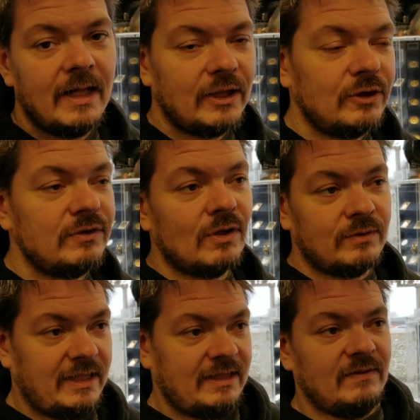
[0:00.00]
you don't
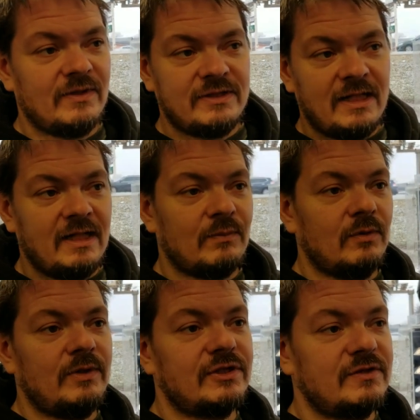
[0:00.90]
need them, they're taking up
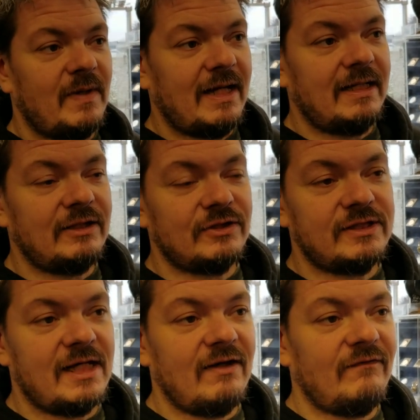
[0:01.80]
room in your, space, in your
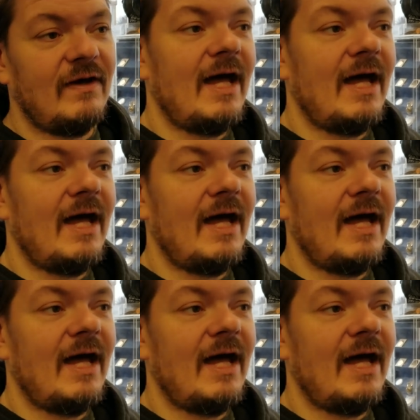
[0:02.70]
safe,